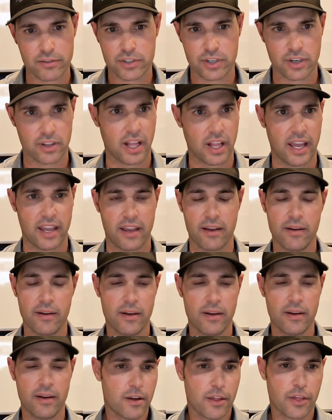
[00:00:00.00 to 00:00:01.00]
to like
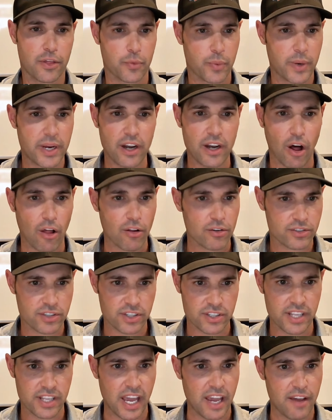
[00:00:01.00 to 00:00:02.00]

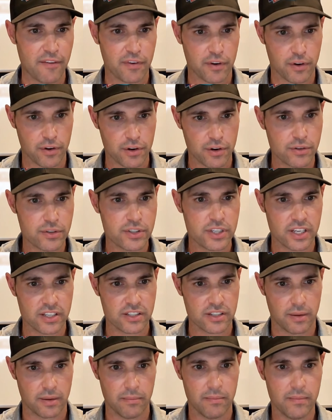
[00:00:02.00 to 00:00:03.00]
$3 a day for a new
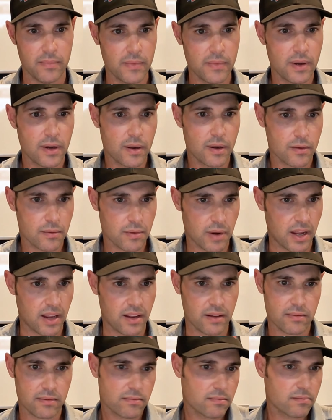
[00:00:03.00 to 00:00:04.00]
system,
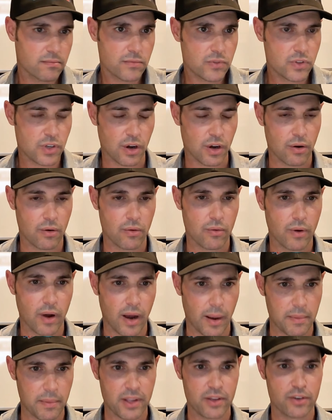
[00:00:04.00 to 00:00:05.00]
right? So,
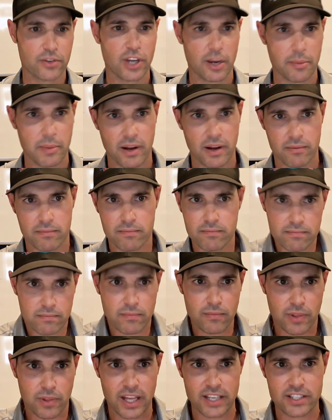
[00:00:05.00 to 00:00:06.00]
I mean, you're talking about
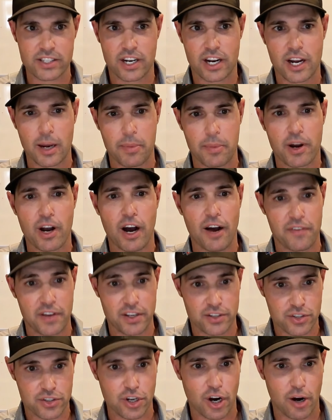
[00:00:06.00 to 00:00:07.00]
less than a cup of coffee
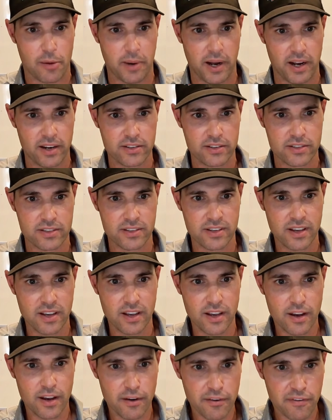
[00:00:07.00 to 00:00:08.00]
at Starbucks
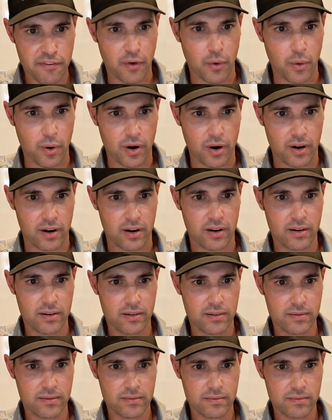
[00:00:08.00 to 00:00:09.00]
for
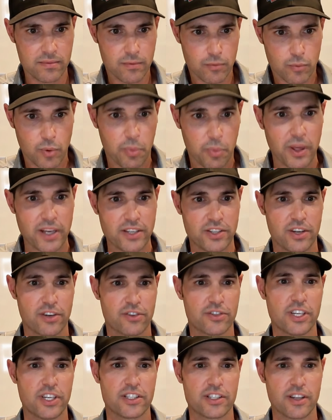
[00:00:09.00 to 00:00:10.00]
replacing your
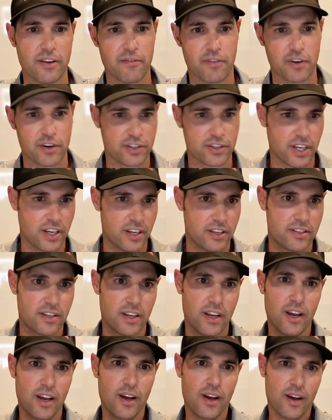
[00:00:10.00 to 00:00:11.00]
system
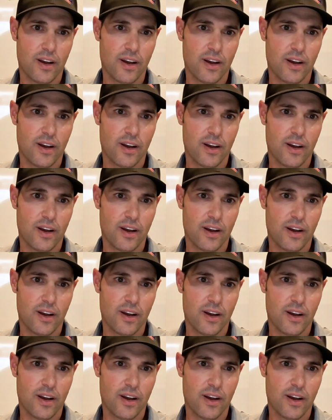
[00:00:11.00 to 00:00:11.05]
versus,